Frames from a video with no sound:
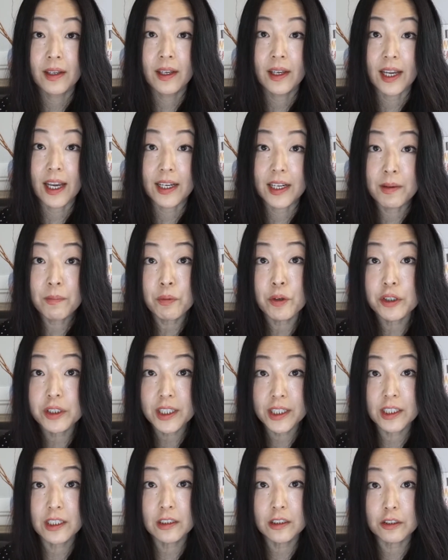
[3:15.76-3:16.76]
And in
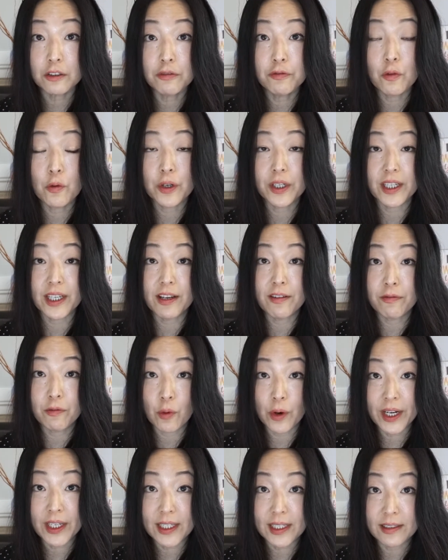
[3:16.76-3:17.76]
particular for the
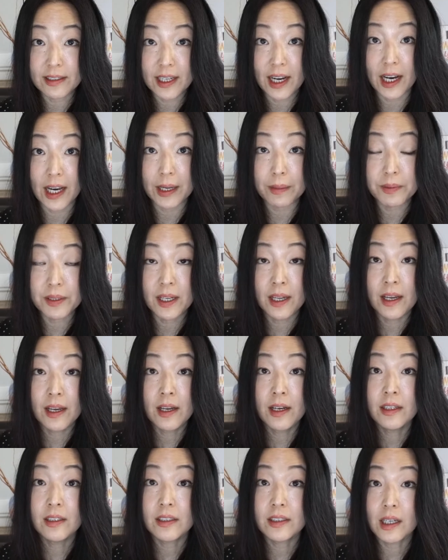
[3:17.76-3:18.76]
avoidant types,
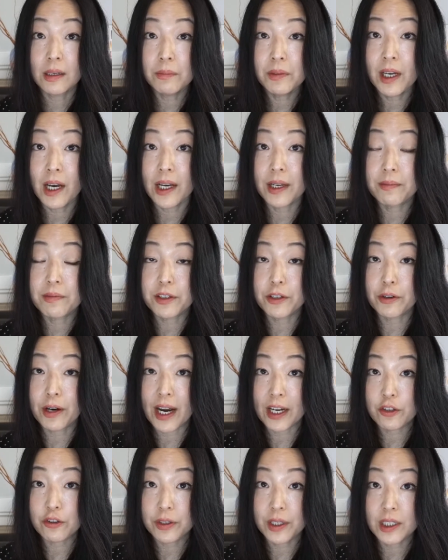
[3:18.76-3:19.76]
sometimes they're
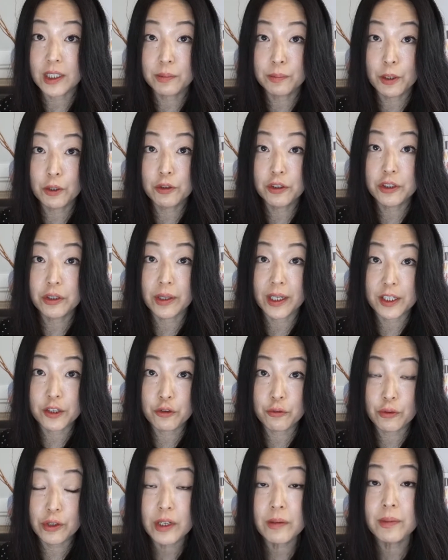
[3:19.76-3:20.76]
actually exposed to
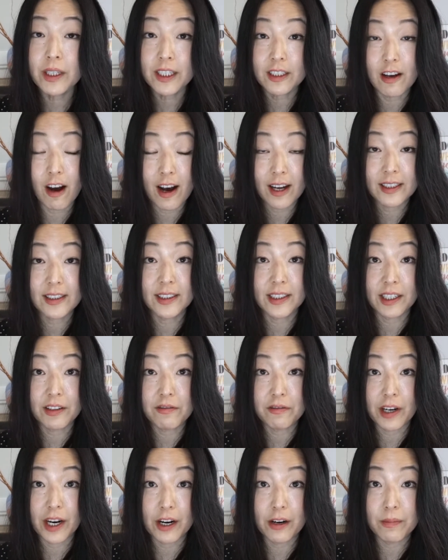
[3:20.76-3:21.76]
extremely toxic
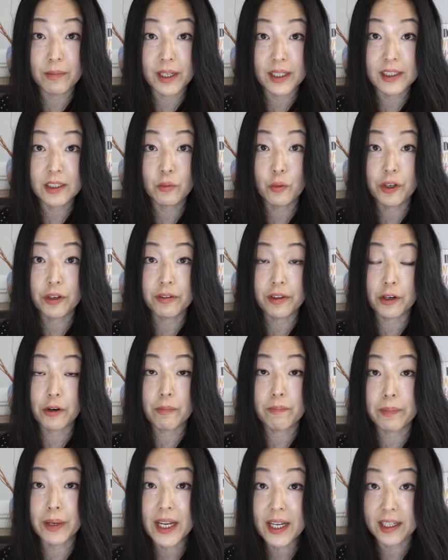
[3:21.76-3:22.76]
environments where they're
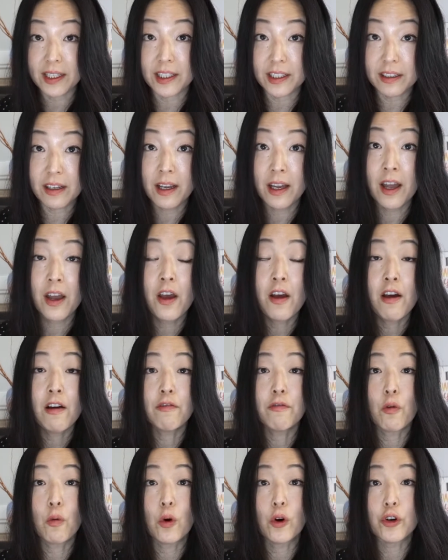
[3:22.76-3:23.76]
beaten
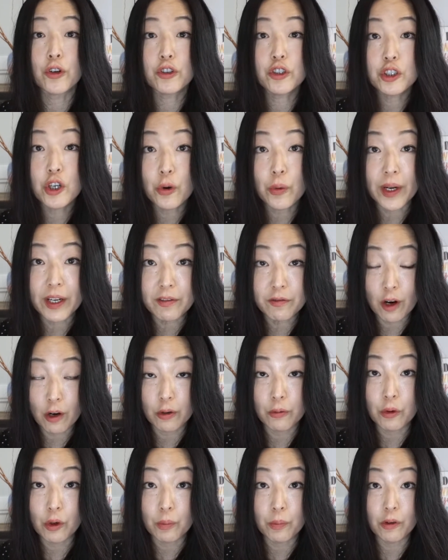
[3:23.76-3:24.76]
for showing
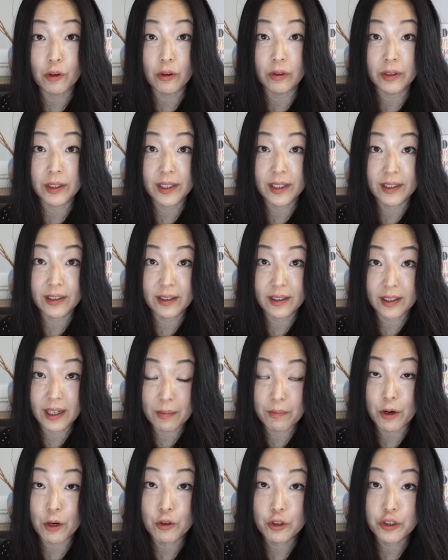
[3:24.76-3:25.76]
vulnerable
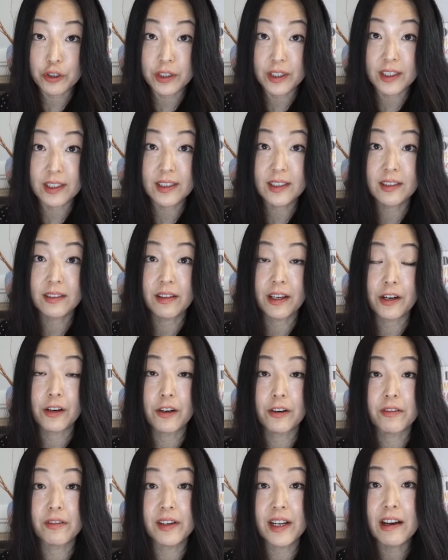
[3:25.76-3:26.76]
emotions.
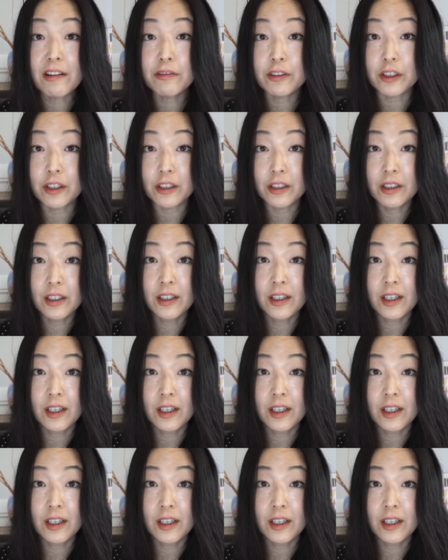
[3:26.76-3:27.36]
They're never